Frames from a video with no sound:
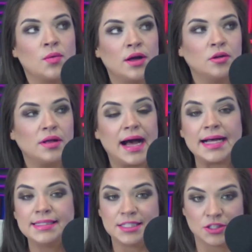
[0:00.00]
Well,
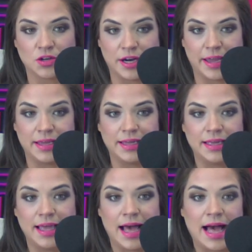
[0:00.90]
I disagree.
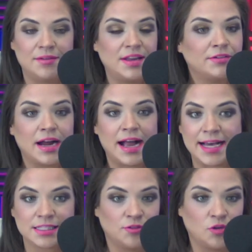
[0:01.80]
I've never
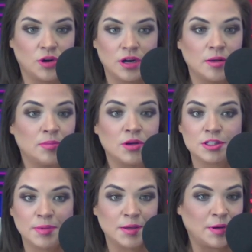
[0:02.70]
asked for a book
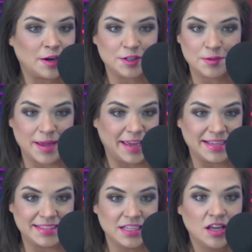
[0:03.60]
to be burned or
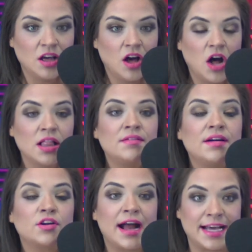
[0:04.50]
banned. All I've
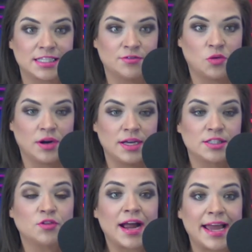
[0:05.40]
ever asked for
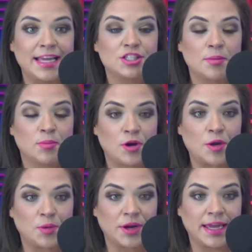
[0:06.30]
is for
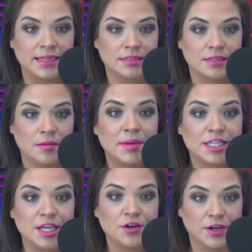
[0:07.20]
age-appropriate
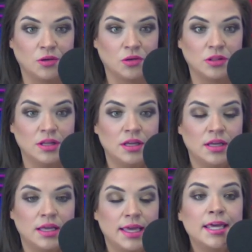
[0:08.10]
material
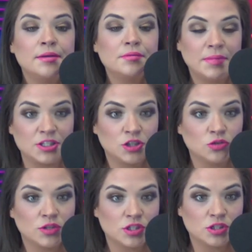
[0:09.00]
in my
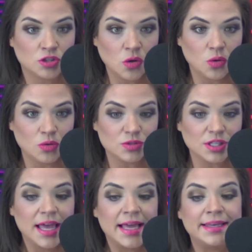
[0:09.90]
children's
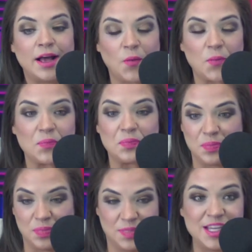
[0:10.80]
schools. Now,
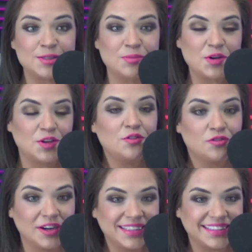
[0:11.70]
this book
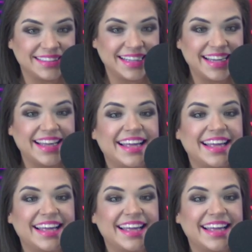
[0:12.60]
you've written,